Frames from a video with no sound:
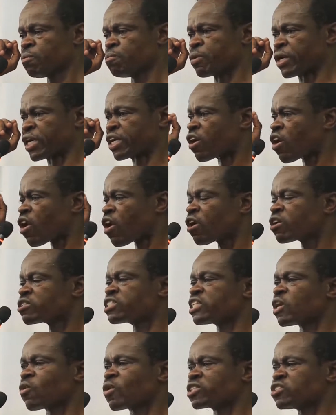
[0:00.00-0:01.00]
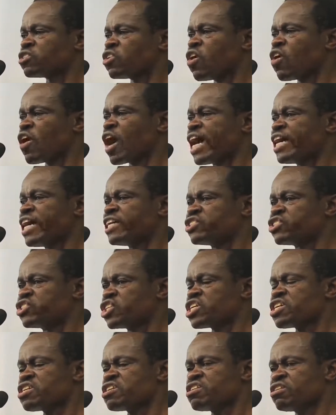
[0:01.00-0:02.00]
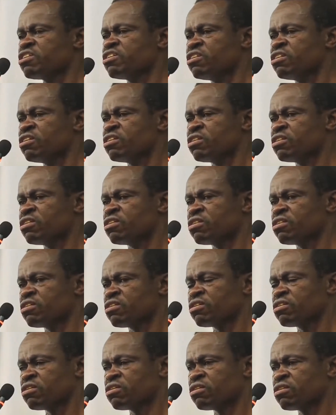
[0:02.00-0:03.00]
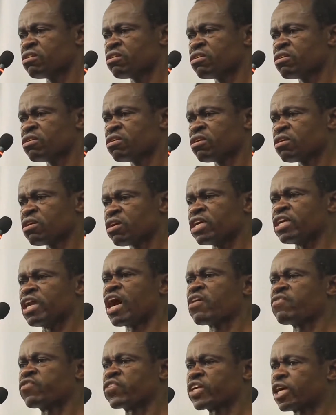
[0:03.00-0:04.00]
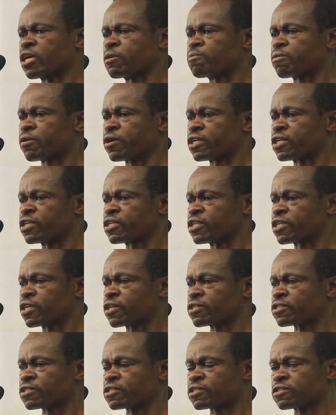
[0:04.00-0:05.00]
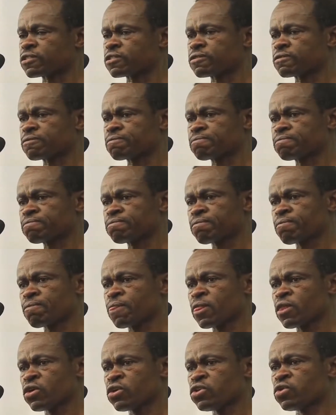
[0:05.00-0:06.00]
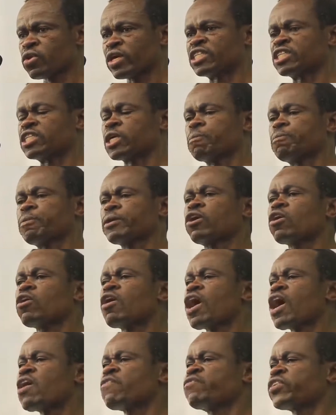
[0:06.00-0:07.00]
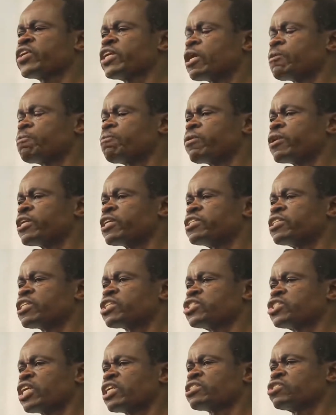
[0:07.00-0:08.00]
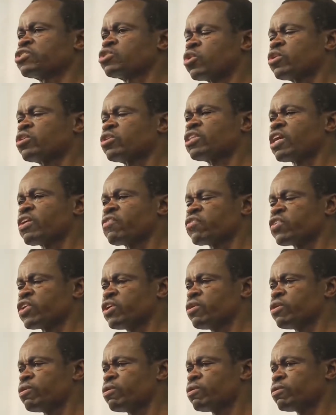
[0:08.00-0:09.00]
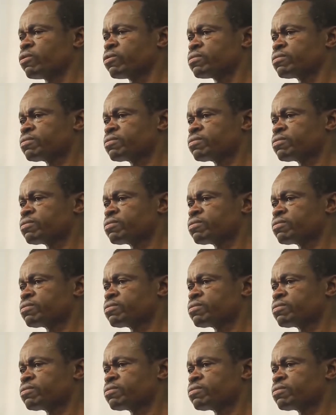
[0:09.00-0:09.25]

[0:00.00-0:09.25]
because there was no hygiene in African politics. Your typical African politicians took the view